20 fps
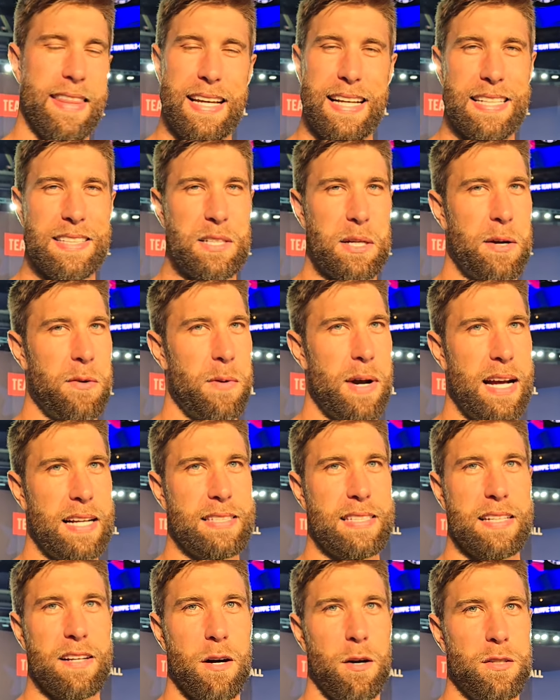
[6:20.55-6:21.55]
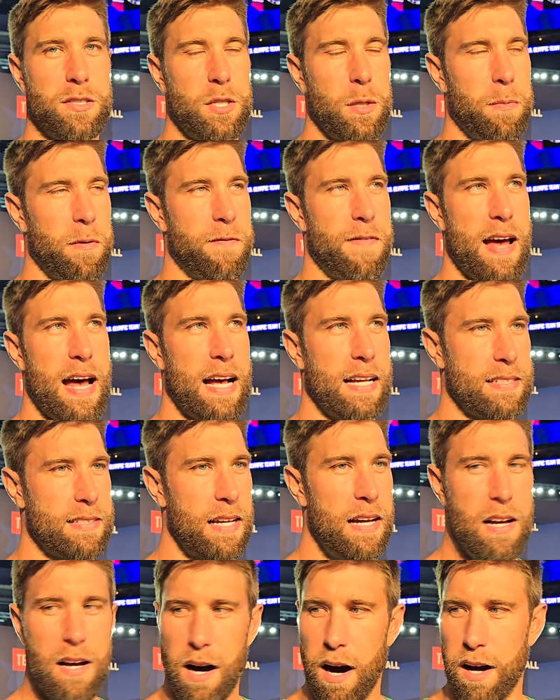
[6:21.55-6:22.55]
I think he's going to rest and go super
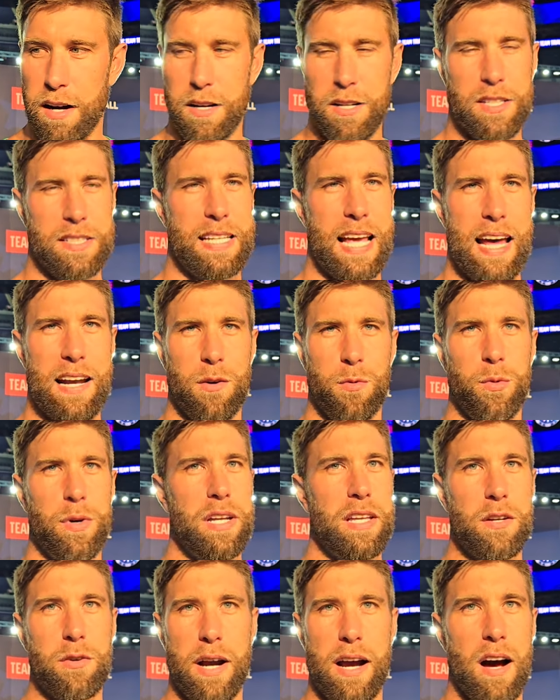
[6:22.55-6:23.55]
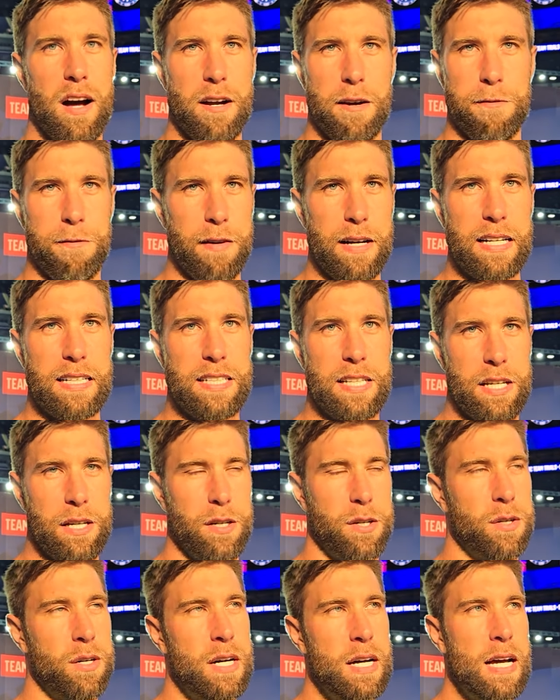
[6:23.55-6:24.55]
fast. Hunter just had a really great Hunter free
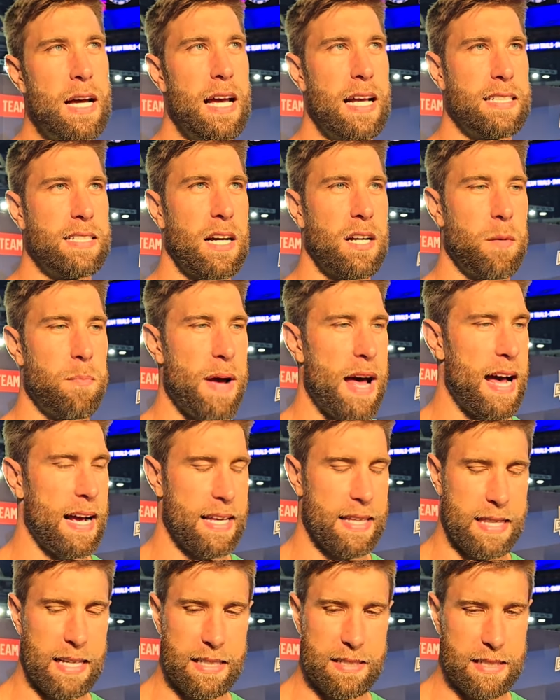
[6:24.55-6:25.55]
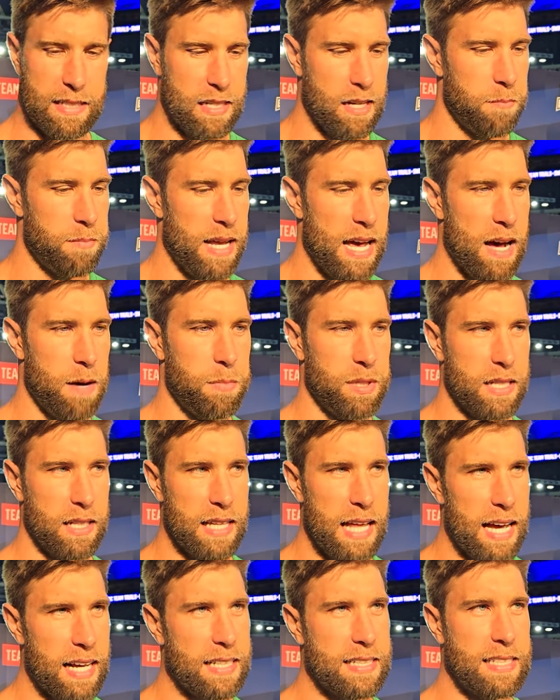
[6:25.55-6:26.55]
too. This Hunter back, I think it's going to come down. But
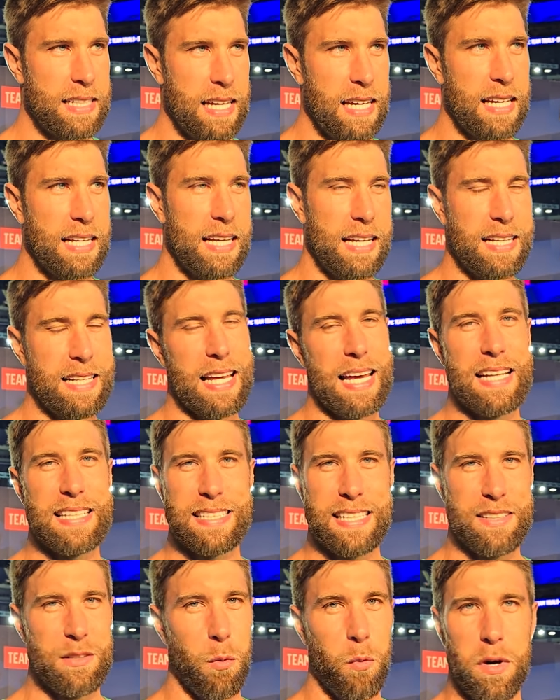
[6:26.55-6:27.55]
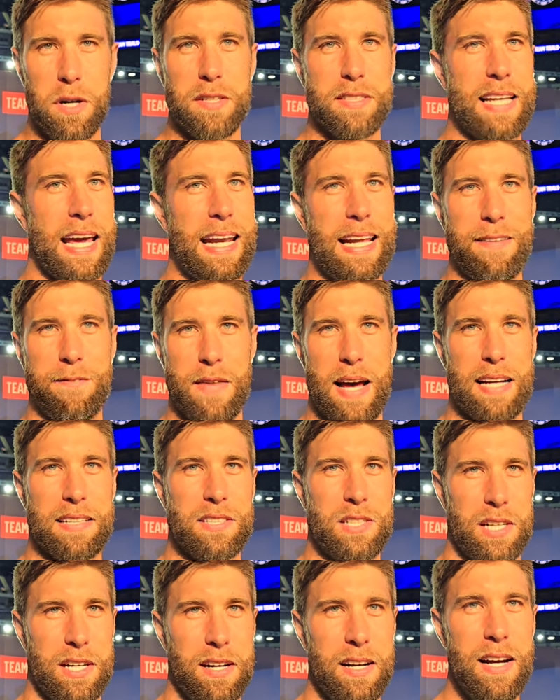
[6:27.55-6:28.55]
the legacy, it, it's the world's getting
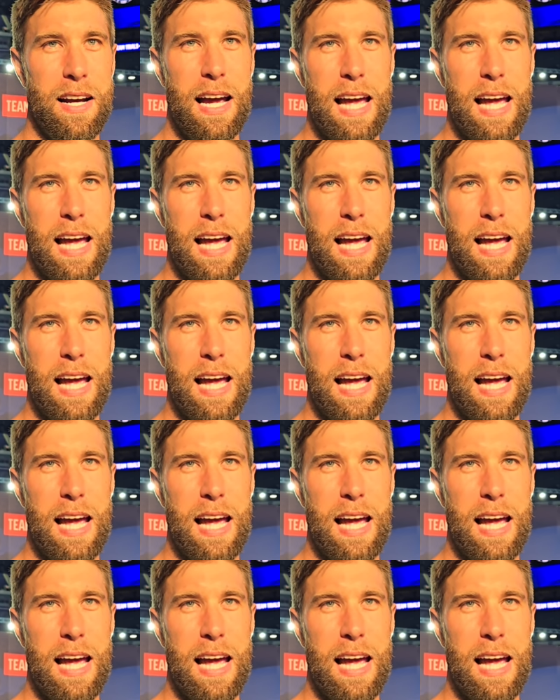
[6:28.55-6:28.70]
faster.